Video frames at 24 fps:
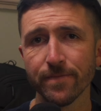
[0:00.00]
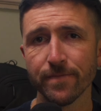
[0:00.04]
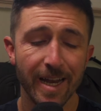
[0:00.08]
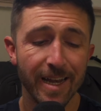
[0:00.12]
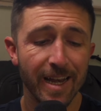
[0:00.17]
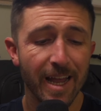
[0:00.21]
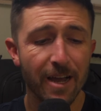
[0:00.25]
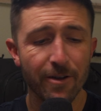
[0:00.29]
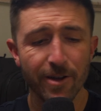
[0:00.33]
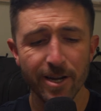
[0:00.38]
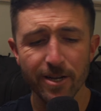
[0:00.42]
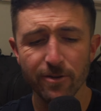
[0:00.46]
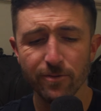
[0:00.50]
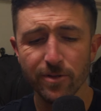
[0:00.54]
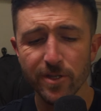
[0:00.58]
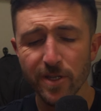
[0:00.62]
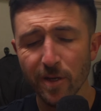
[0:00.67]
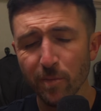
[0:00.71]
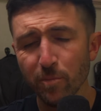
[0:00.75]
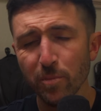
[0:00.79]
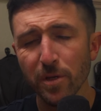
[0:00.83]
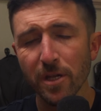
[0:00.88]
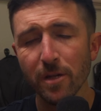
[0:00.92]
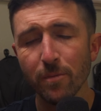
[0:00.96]
Now, I know
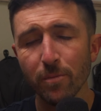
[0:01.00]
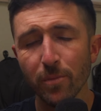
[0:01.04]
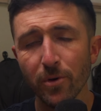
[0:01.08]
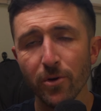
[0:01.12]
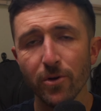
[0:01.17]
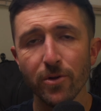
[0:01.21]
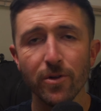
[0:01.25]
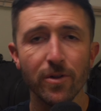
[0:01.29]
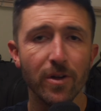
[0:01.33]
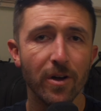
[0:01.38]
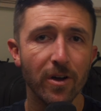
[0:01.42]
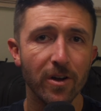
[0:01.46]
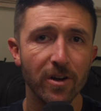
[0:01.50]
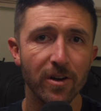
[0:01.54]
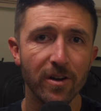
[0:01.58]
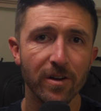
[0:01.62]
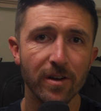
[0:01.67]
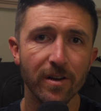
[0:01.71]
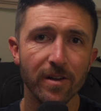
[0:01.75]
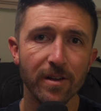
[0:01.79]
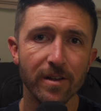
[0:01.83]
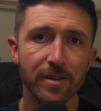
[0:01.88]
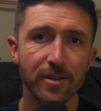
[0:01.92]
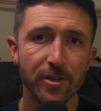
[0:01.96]
some people are
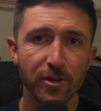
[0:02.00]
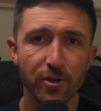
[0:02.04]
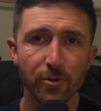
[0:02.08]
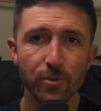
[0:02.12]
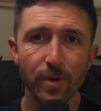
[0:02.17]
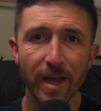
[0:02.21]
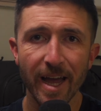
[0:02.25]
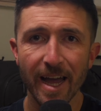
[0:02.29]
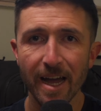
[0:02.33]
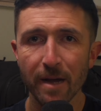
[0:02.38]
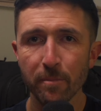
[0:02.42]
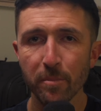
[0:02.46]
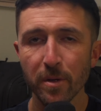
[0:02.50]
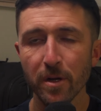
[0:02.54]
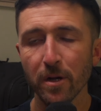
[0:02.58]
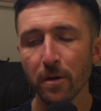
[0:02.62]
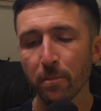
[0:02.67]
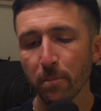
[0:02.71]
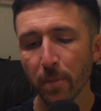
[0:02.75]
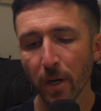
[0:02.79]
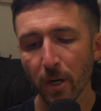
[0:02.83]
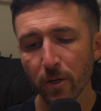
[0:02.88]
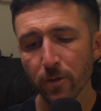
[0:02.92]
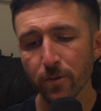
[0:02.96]
new app
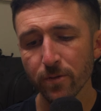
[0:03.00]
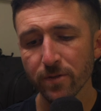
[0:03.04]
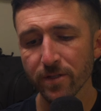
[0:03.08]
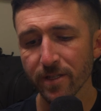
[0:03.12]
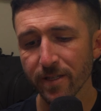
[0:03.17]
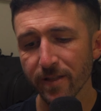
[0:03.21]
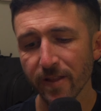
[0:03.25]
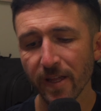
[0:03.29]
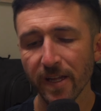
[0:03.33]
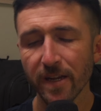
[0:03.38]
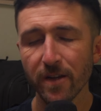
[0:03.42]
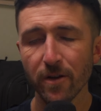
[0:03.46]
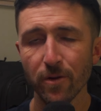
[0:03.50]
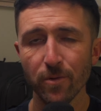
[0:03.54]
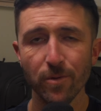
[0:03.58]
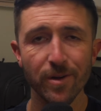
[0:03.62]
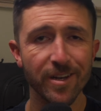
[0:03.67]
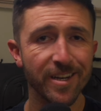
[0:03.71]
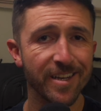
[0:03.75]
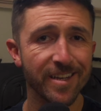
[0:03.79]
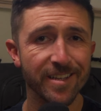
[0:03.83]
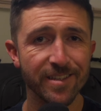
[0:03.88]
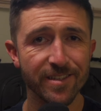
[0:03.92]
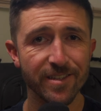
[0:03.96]
opposed and they don't want
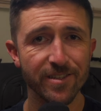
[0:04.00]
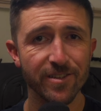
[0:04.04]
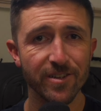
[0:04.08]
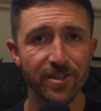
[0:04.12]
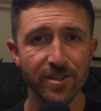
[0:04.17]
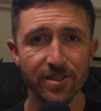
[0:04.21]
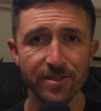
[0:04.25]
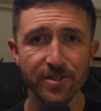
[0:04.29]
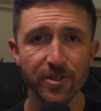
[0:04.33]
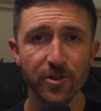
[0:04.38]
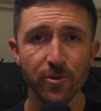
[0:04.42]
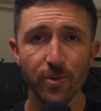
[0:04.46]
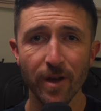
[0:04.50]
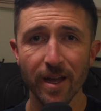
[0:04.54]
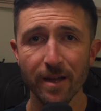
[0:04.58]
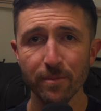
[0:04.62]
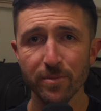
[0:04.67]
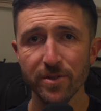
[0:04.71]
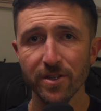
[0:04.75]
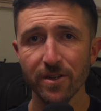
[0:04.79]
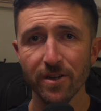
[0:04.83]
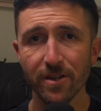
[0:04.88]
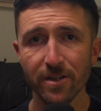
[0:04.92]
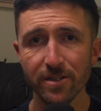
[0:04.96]
to install new
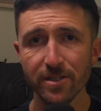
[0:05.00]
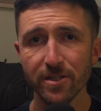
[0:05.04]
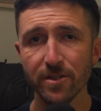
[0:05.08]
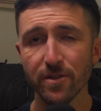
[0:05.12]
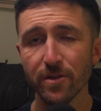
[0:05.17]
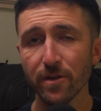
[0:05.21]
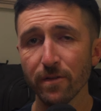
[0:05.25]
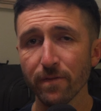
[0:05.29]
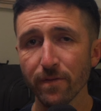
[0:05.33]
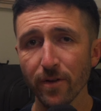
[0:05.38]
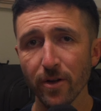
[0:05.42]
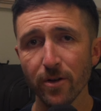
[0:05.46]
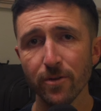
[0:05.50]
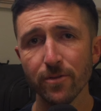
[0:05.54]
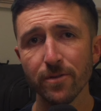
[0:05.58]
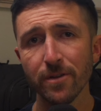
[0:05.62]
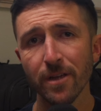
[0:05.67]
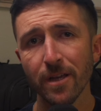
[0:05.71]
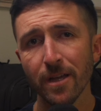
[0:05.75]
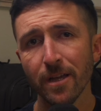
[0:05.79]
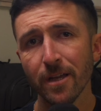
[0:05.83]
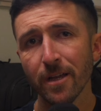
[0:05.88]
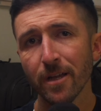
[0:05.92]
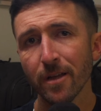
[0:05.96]
apps onto their phone,
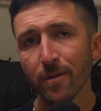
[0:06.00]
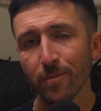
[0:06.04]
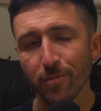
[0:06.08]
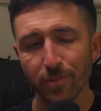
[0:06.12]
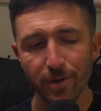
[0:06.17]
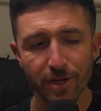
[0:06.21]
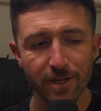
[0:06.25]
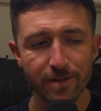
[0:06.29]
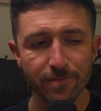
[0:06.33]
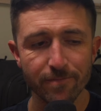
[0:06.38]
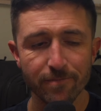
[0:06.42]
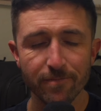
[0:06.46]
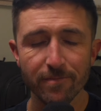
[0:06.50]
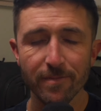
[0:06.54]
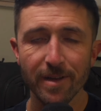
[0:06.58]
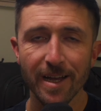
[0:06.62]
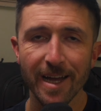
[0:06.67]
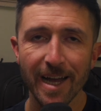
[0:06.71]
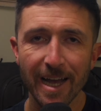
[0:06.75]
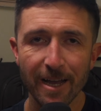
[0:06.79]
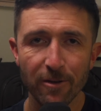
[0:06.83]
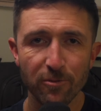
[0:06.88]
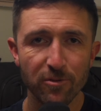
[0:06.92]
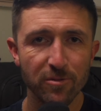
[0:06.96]
but
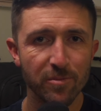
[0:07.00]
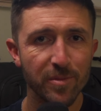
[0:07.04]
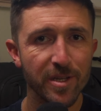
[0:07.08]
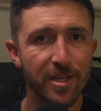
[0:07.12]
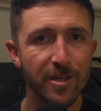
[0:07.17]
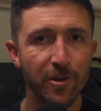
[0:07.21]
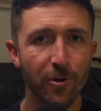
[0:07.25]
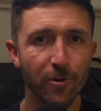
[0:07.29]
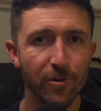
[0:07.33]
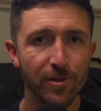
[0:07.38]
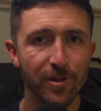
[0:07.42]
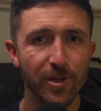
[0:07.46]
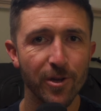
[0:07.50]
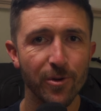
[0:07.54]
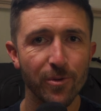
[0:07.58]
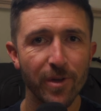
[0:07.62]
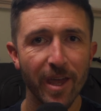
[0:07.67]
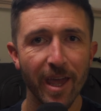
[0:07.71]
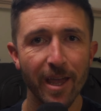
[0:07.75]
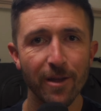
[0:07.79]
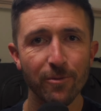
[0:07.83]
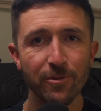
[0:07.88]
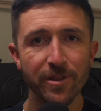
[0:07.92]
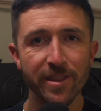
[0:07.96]
I would be totally
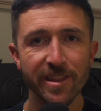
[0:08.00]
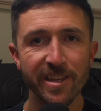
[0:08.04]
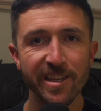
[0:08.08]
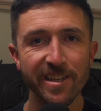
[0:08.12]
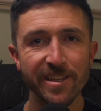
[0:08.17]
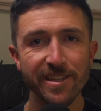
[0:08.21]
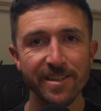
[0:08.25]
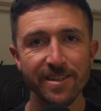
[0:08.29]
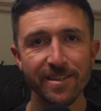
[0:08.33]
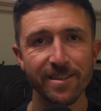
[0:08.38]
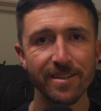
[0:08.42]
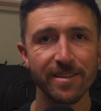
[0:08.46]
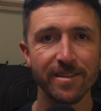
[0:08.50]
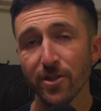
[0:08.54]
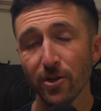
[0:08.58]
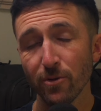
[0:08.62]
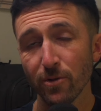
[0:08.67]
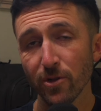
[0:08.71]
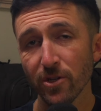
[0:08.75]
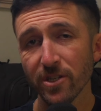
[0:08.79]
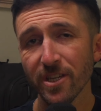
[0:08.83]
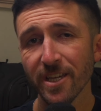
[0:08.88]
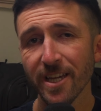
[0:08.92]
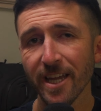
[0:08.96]
okay with this. So
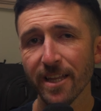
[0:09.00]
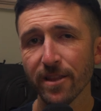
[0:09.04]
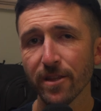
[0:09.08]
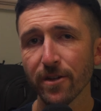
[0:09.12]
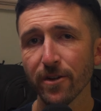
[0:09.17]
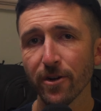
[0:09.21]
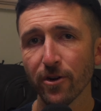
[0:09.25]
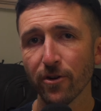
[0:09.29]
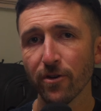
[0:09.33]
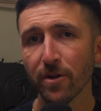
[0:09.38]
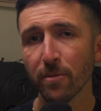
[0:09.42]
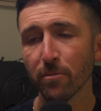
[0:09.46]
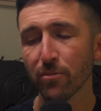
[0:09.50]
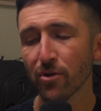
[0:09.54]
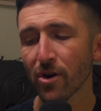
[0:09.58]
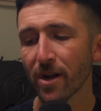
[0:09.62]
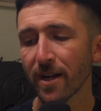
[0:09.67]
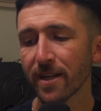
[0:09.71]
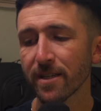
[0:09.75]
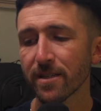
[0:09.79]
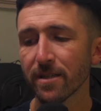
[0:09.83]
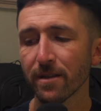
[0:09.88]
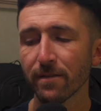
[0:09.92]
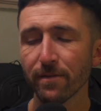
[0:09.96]
looking at the current
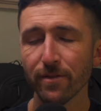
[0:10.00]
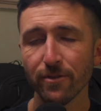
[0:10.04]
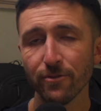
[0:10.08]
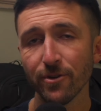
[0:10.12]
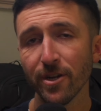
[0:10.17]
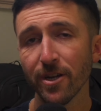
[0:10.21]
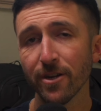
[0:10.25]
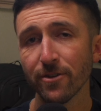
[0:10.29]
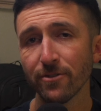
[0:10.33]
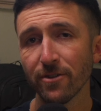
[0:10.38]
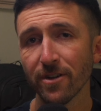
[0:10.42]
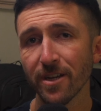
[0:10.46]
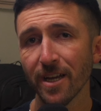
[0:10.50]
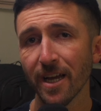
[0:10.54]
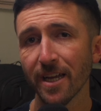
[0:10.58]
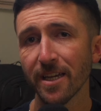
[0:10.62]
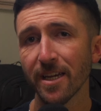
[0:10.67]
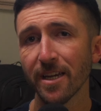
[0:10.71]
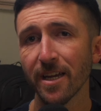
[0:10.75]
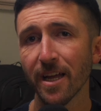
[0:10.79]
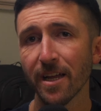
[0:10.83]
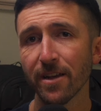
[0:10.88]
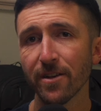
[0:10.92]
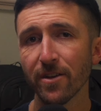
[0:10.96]
price of
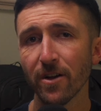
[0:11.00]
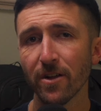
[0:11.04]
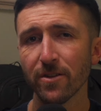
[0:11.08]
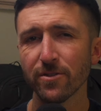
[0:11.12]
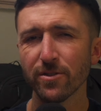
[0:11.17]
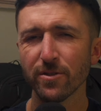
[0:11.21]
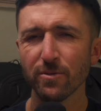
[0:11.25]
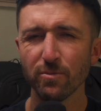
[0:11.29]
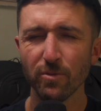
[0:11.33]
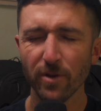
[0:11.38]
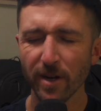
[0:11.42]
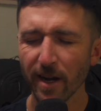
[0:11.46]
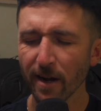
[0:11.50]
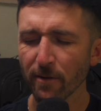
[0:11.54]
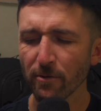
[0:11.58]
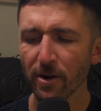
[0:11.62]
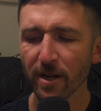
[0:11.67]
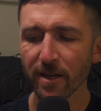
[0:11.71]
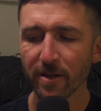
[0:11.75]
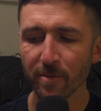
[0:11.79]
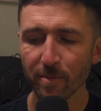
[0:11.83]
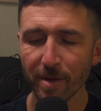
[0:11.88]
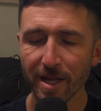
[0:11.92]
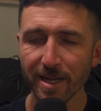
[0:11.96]
$399, would I
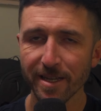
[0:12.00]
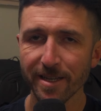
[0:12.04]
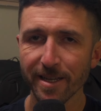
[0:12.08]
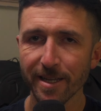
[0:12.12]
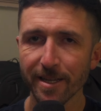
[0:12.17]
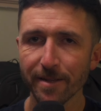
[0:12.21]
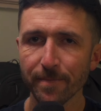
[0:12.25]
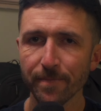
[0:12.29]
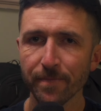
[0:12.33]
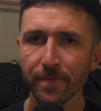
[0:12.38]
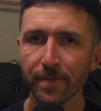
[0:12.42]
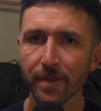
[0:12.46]
recommend it?